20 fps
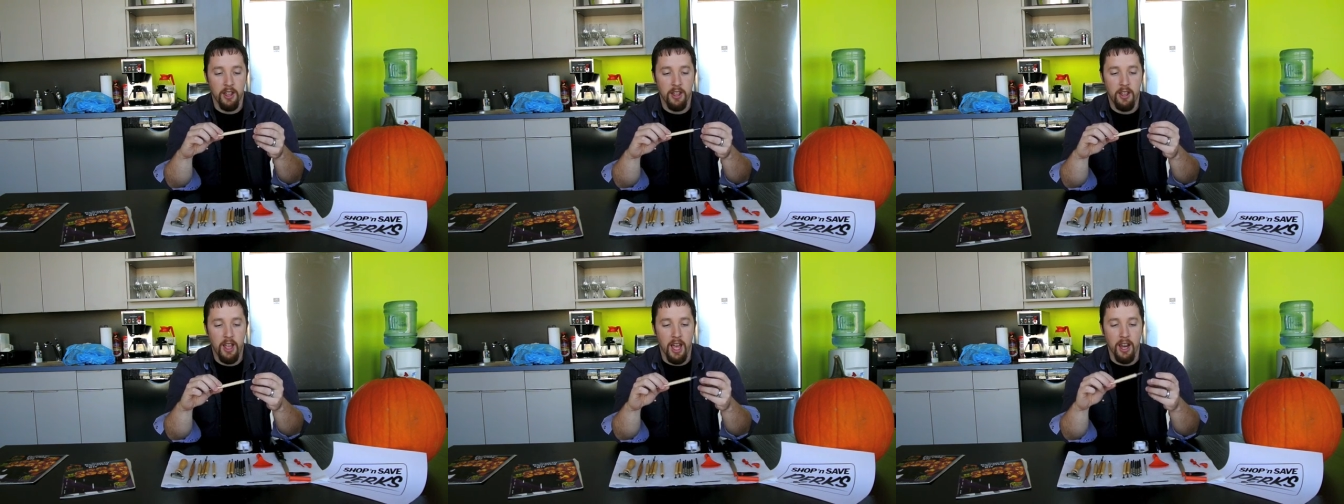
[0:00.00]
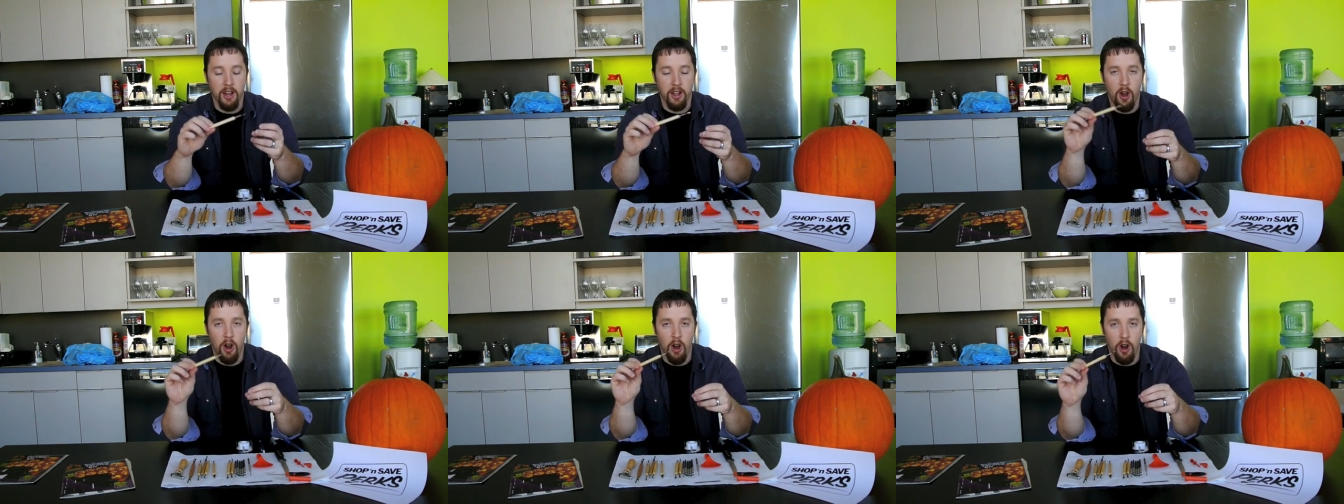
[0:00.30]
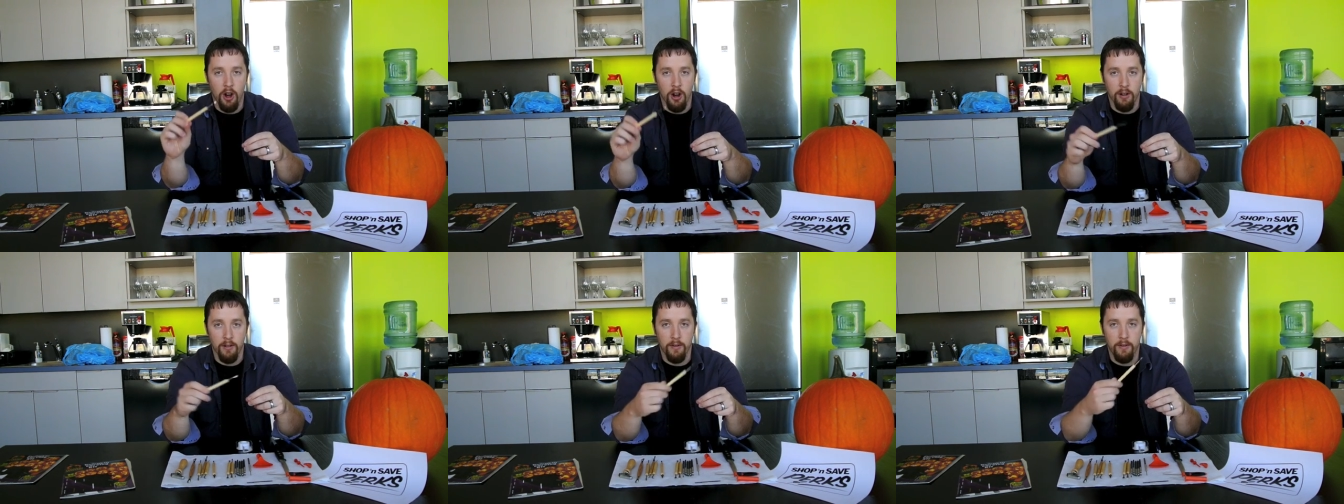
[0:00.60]
kind of
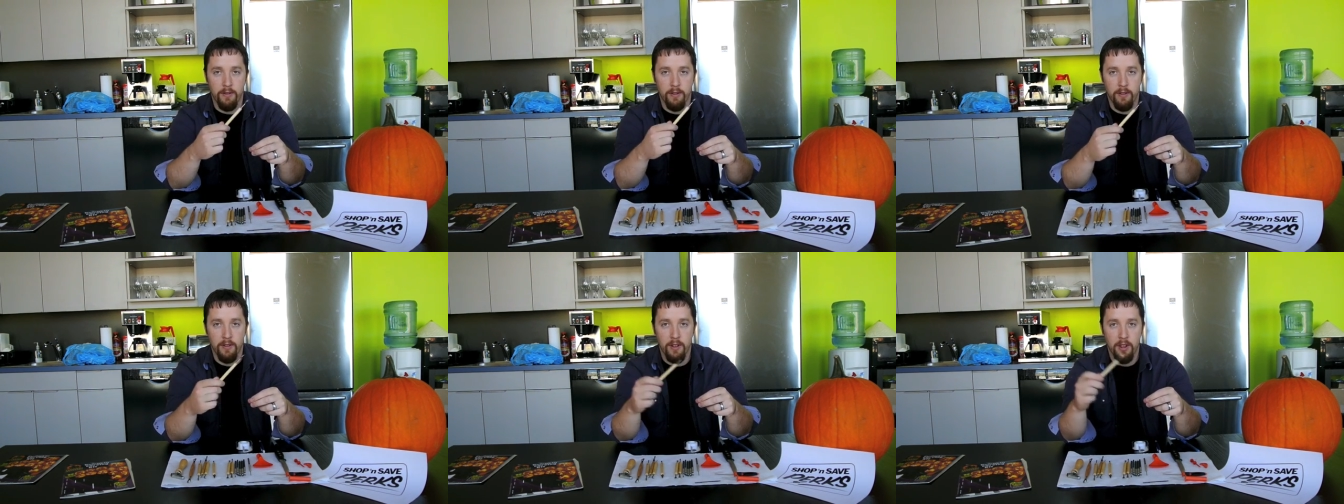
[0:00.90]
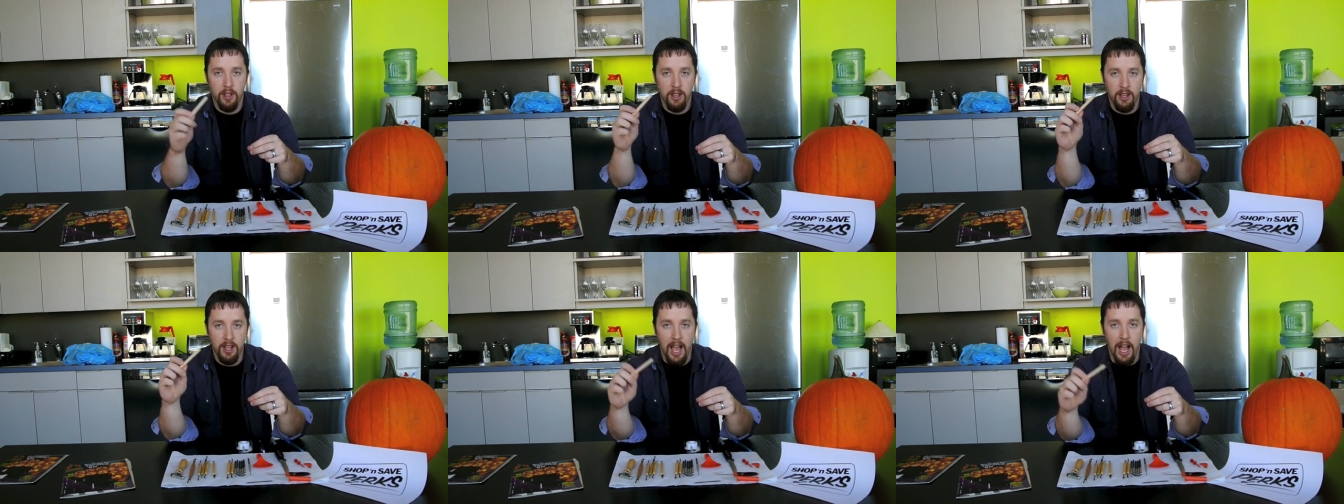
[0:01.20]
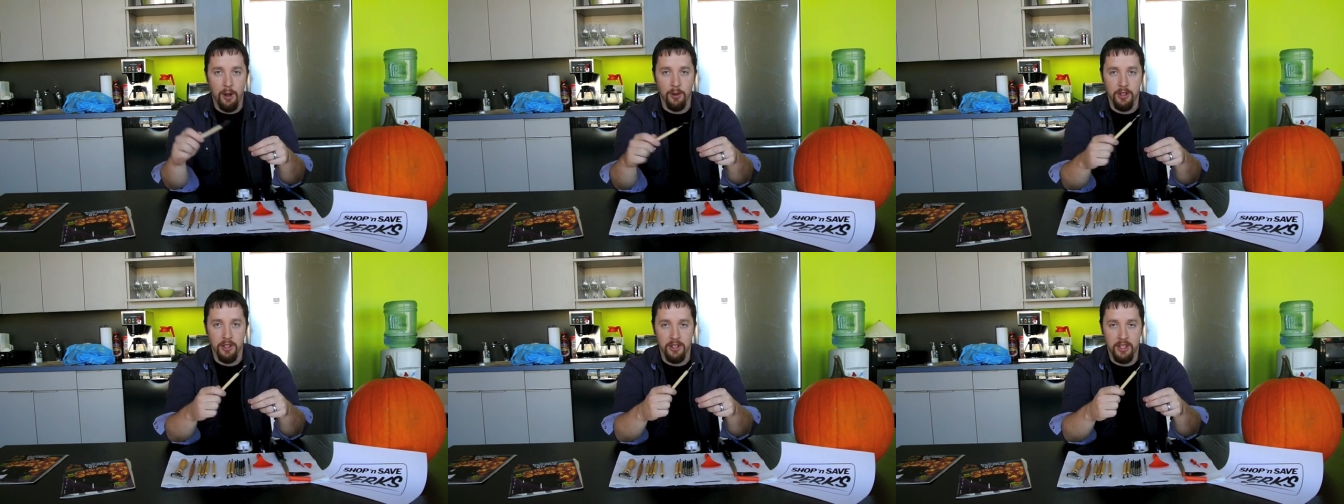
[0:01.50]
carve
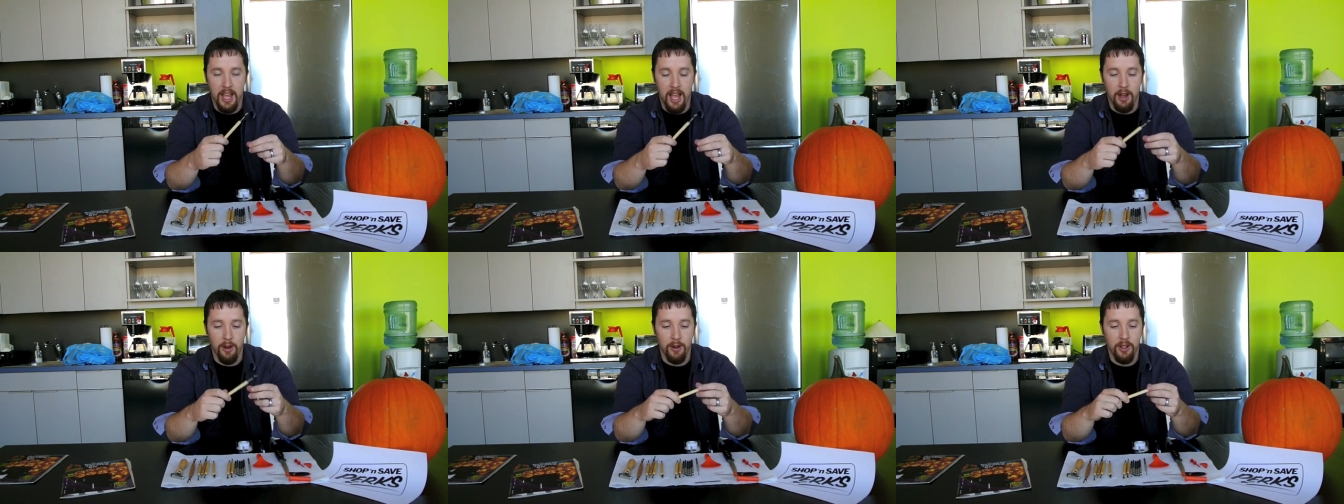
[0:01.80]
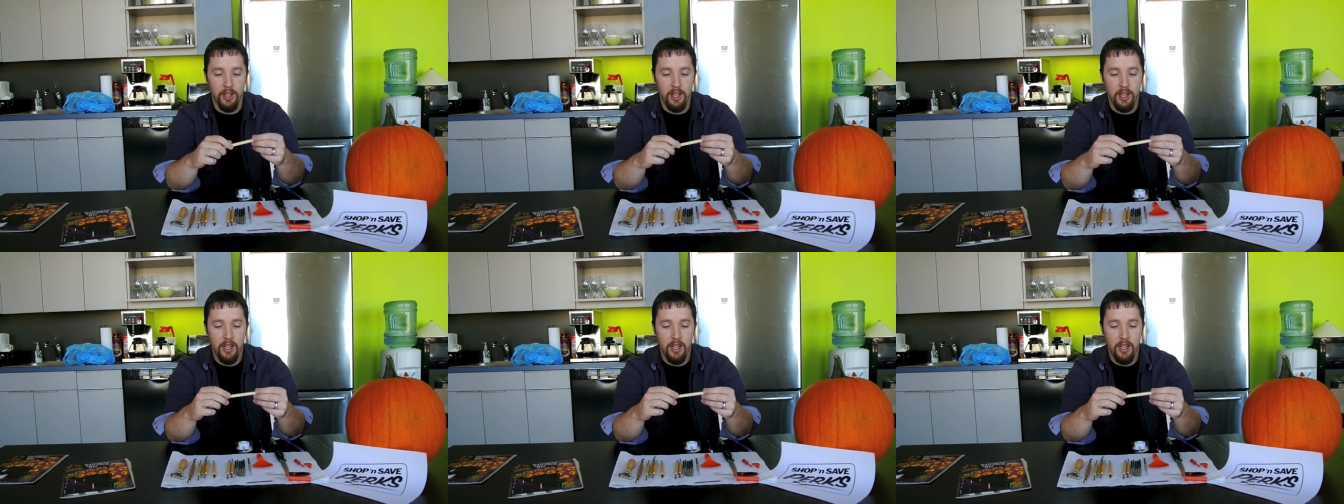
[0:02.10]
gouges out.